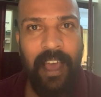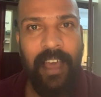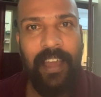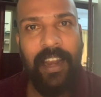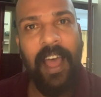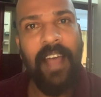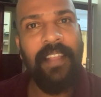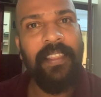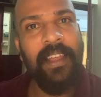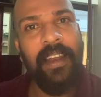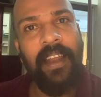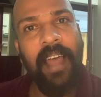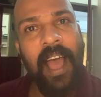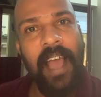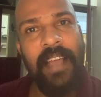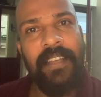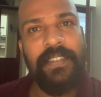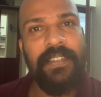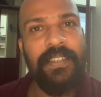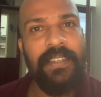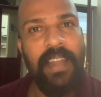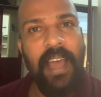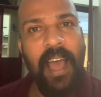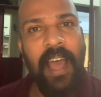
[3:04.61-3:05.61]
Rather, I
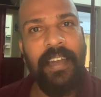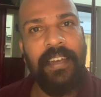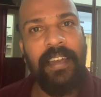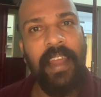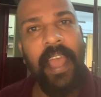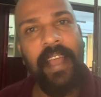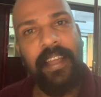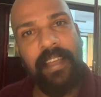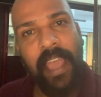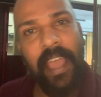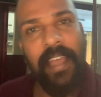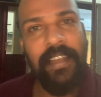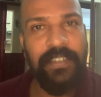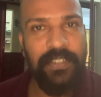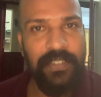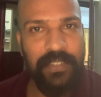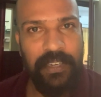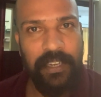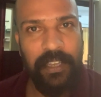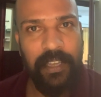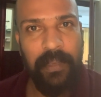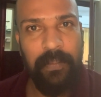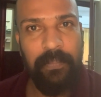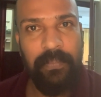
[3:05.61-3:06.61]
stand
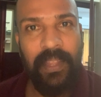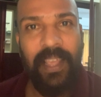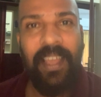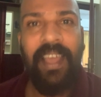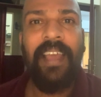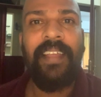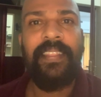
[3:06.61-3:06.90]
against him.